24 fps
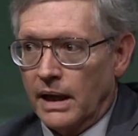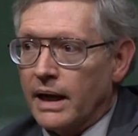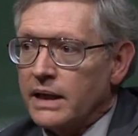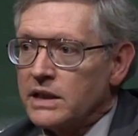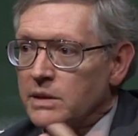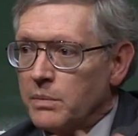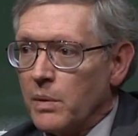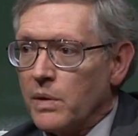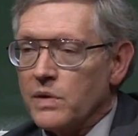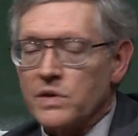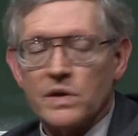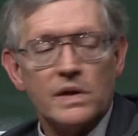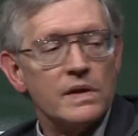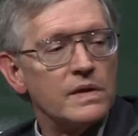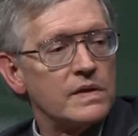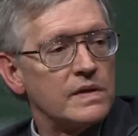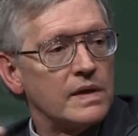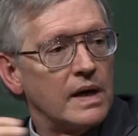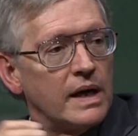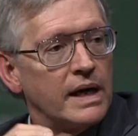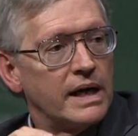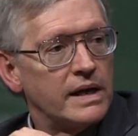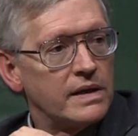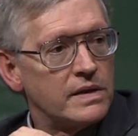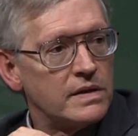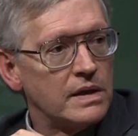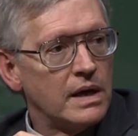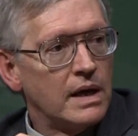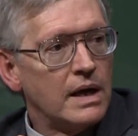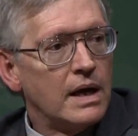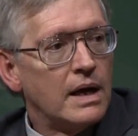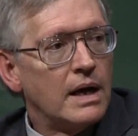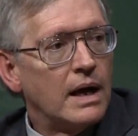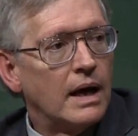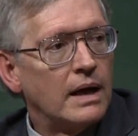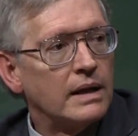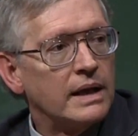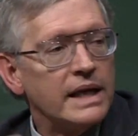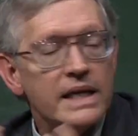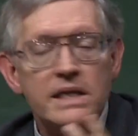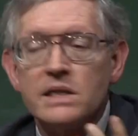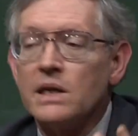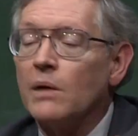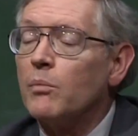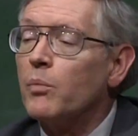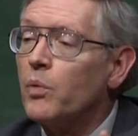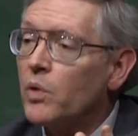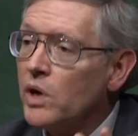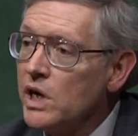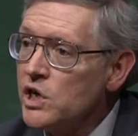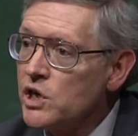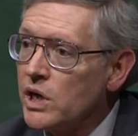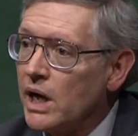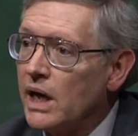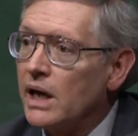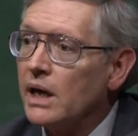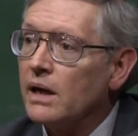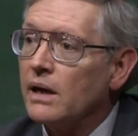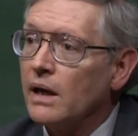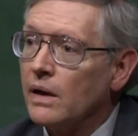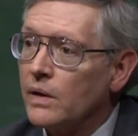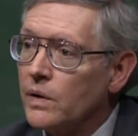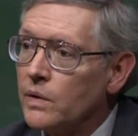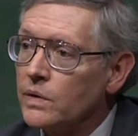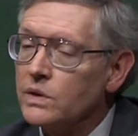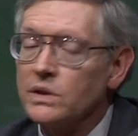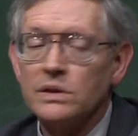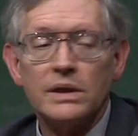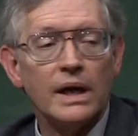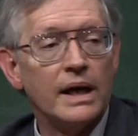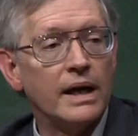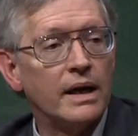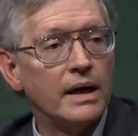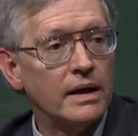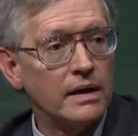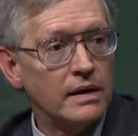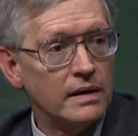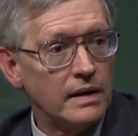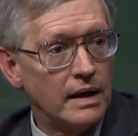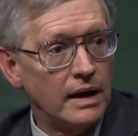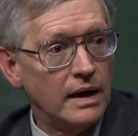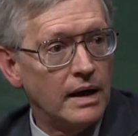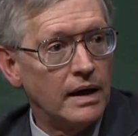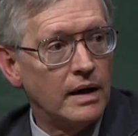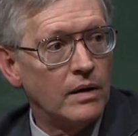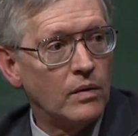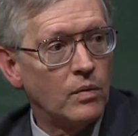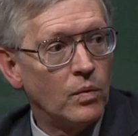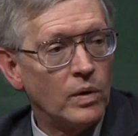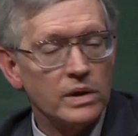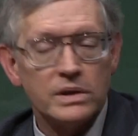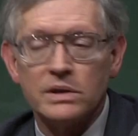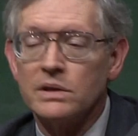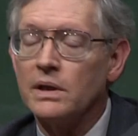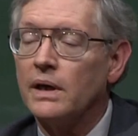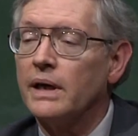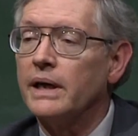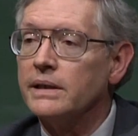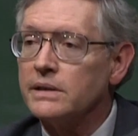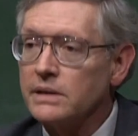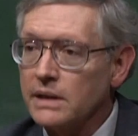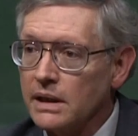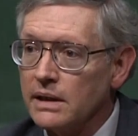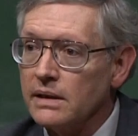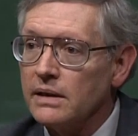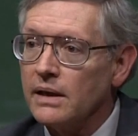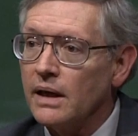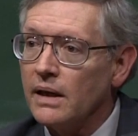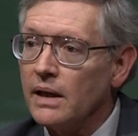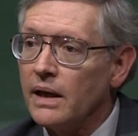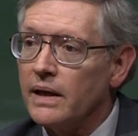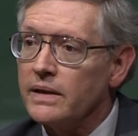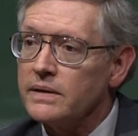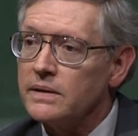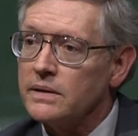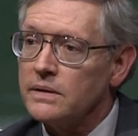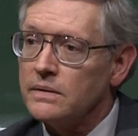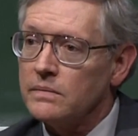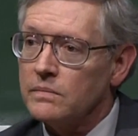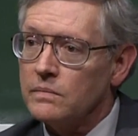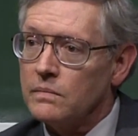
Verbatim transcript: experts in science at least appreciate and understand uh, what science can tell us.